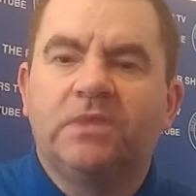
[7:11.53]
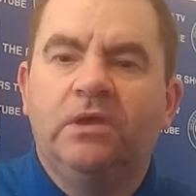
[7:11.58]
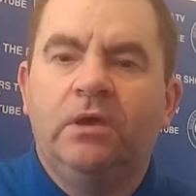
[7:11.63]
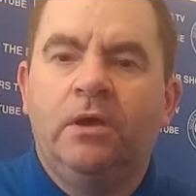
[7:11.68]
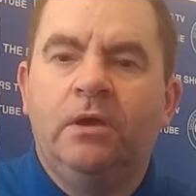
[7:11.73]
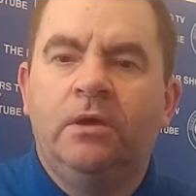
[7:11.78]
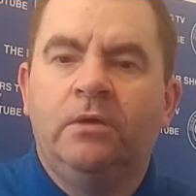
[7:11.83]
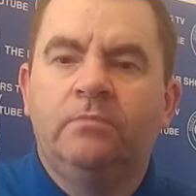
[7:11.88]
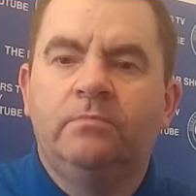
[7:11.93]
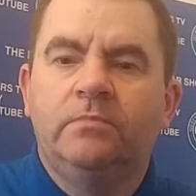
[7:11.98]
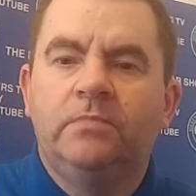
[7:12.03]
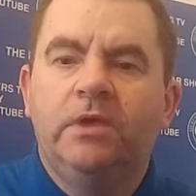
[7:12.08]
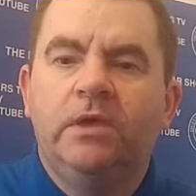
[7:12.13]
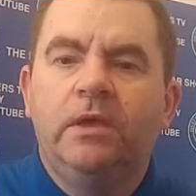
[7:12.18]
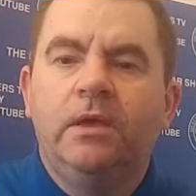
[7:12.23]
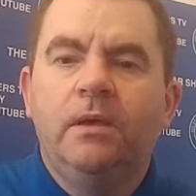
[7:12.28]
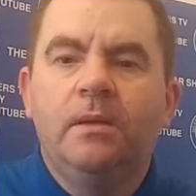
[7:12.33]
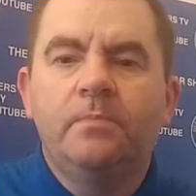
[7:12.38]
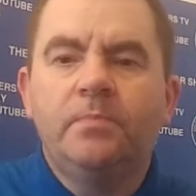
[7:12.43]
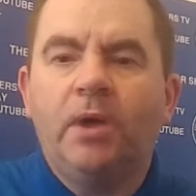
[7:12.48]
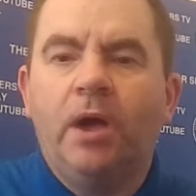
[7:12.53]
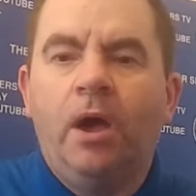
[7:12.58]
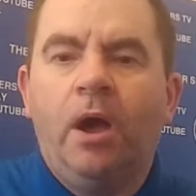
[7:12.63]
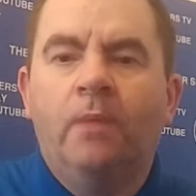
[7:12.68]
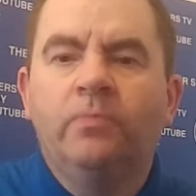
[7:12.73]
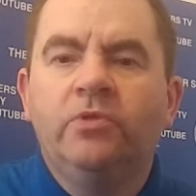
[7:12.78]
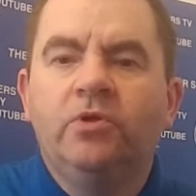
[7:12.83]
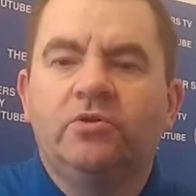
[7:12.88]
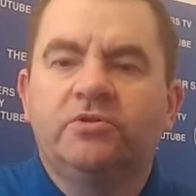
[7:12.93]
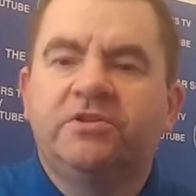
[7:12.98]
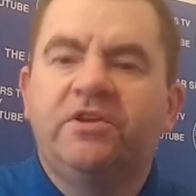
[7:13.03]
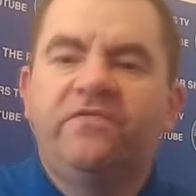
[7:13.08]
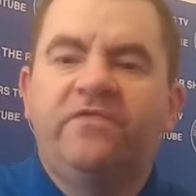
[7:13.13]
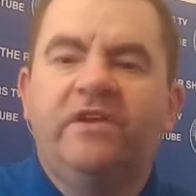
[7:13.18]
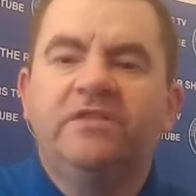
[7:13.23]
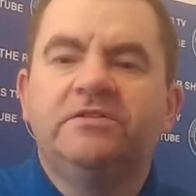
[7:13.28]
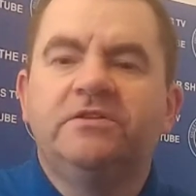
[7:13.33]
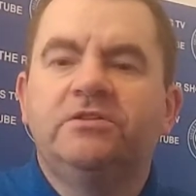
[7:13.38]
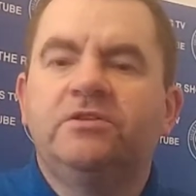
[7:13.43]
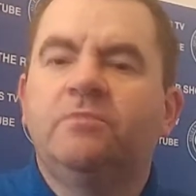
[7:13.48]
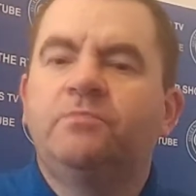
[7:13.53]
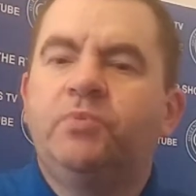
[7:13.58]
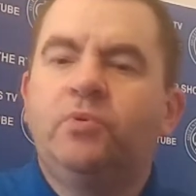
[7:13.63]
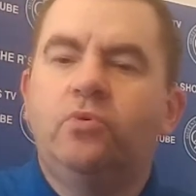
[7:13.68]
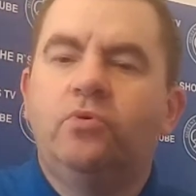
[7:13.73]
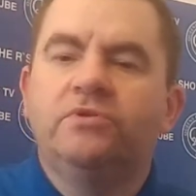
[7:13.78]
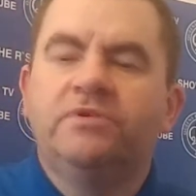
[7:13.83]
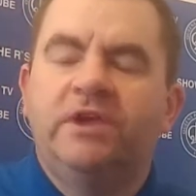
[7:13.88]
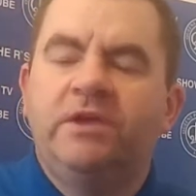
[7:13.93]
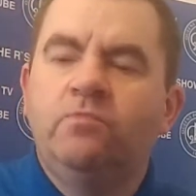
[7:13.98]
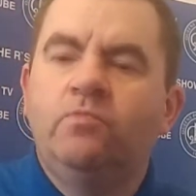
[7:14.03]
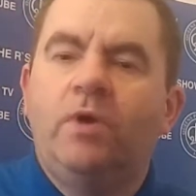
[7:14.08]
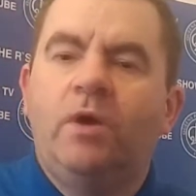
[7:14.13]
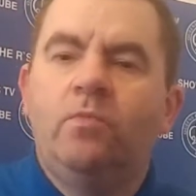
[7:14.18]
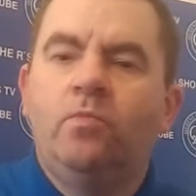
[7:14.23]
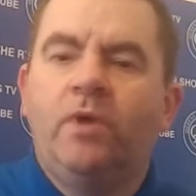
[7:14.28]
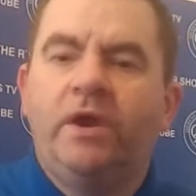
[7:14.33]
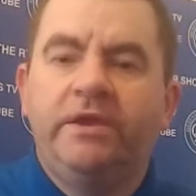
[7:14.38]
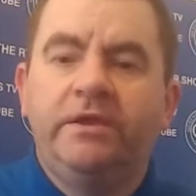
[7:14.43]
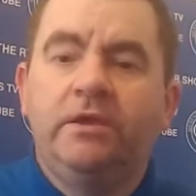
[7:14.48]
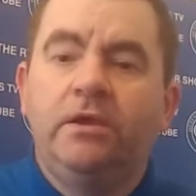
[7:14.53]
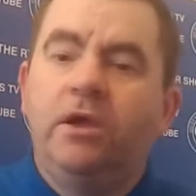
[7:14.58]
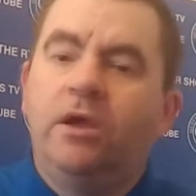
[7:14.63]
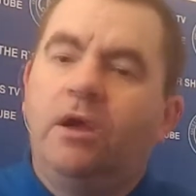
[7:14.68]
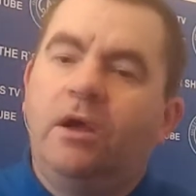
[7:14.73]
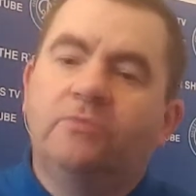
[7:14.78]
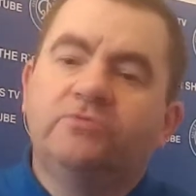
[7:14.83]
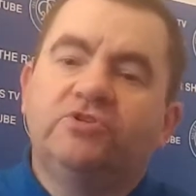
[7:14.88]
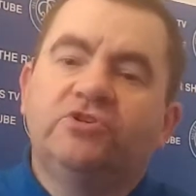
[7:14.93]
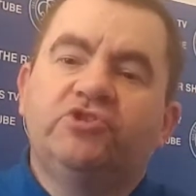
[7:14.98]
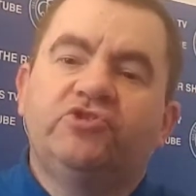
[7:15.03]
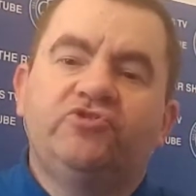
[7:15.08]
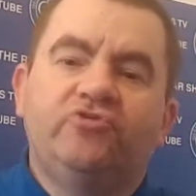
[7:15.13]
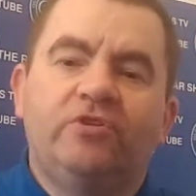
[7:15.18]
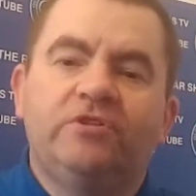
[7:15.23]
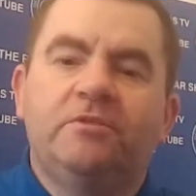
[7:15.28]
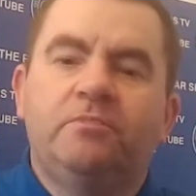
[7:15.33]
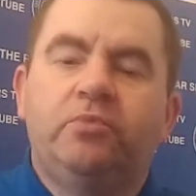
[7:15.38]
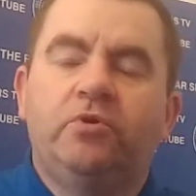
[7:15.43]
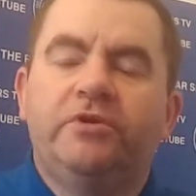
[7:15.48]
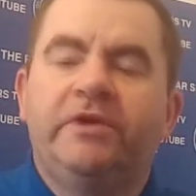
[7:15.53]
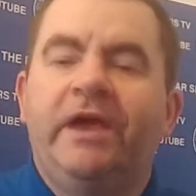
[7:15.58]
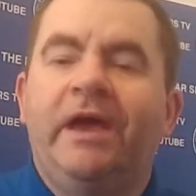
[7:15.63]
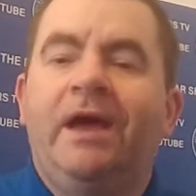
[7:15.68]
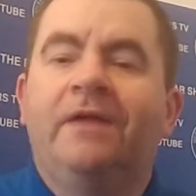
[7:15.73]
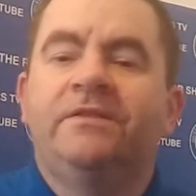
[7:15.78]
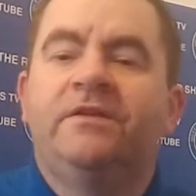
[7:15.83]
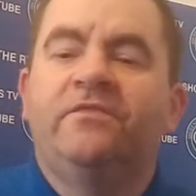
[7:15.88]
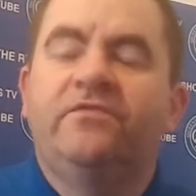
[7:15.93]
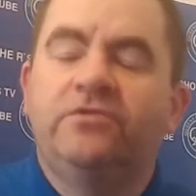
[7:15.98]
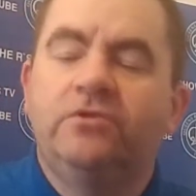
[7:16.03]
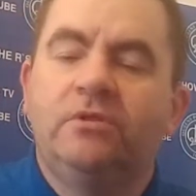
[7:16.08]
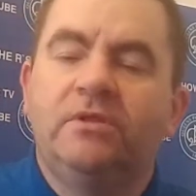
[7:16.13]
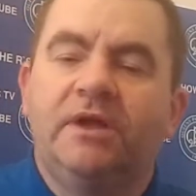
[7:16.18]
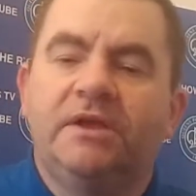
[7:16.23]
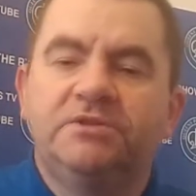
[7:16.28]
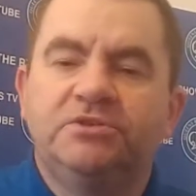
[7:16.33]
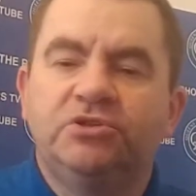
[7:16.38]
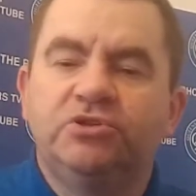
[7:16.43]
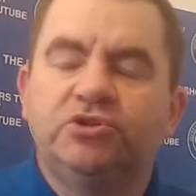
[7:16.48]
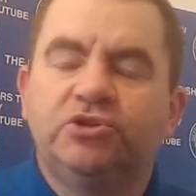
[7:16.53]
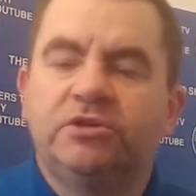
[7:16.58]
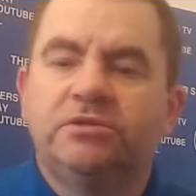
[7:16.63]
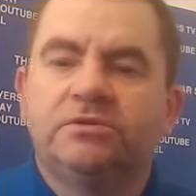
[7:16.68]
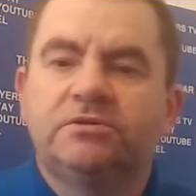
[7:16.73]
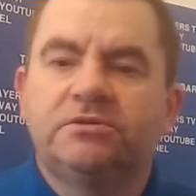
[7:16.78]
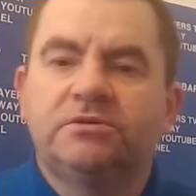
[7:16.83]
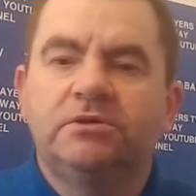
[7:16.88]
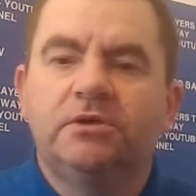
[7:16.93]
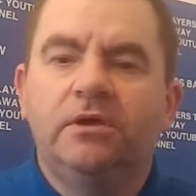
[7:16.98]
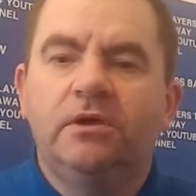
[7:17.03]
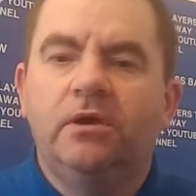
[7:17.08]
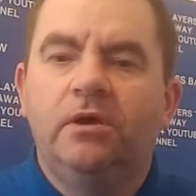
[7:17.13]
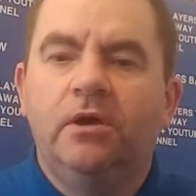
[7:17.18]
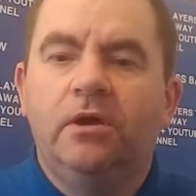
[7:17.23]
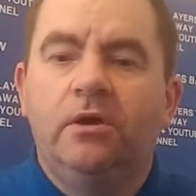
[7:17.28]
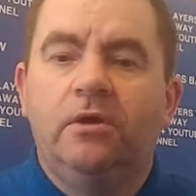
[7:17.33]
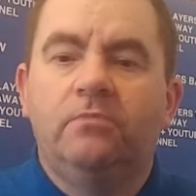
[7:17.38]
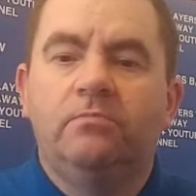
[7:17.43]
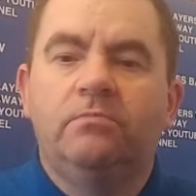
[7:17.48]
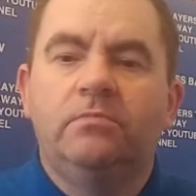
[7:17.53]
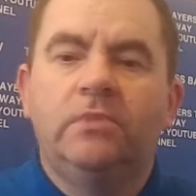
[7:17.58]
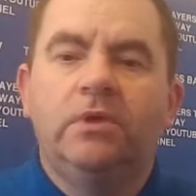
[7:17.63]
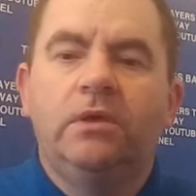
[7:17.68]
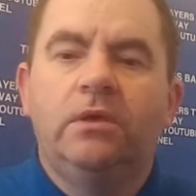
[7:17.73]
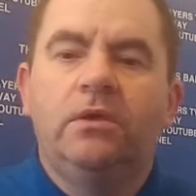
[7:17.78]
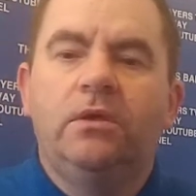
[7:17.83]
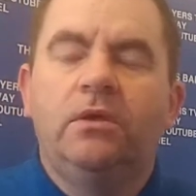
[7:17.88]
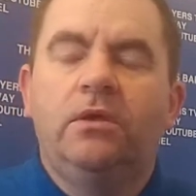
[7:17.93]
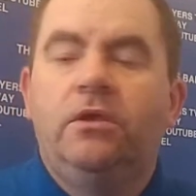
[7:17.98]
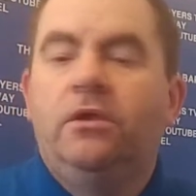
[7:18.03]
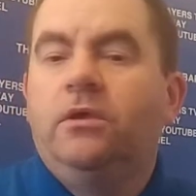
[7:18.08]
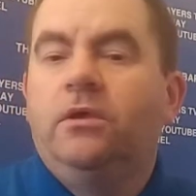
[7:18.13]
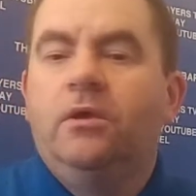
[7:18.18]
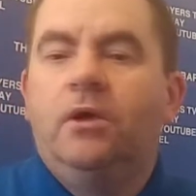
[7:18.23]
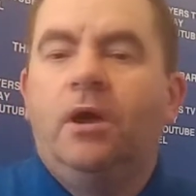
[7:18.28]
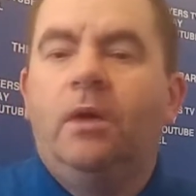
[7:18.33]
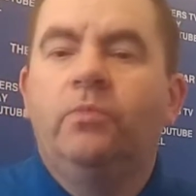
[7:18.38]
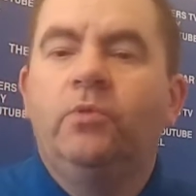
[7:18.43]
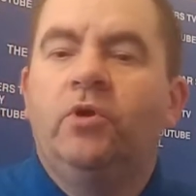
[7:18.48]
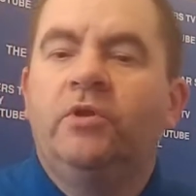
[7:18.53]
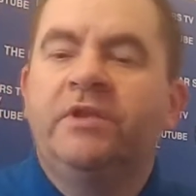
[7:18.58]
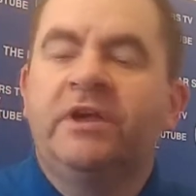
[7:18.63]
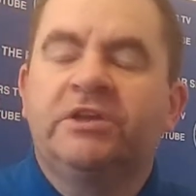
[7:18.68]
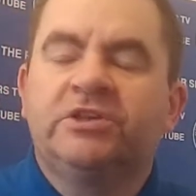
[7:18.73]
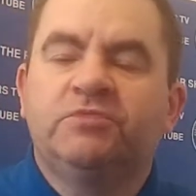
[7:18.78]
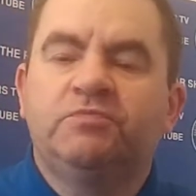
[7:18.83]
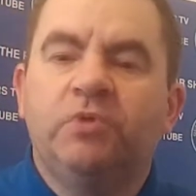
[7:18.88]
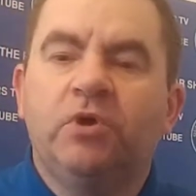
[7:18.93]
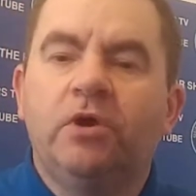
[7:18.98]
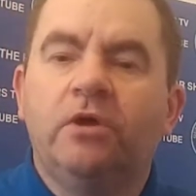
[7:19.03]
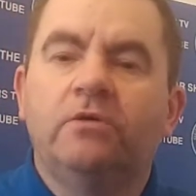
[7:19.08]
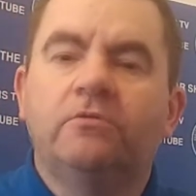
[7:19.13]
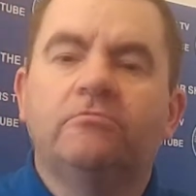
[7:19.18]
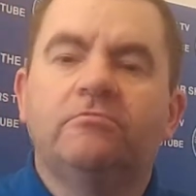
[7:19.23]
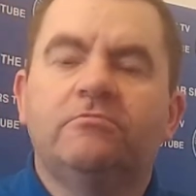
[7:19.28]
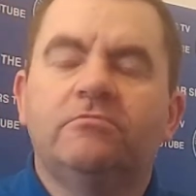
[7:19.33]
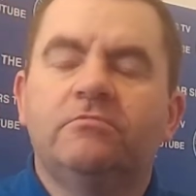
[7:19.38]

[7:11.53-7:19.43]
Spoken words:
But I'm not defending the board in one way. I'm just trying to put it out there for you, ladies and gents. I'm not an expert.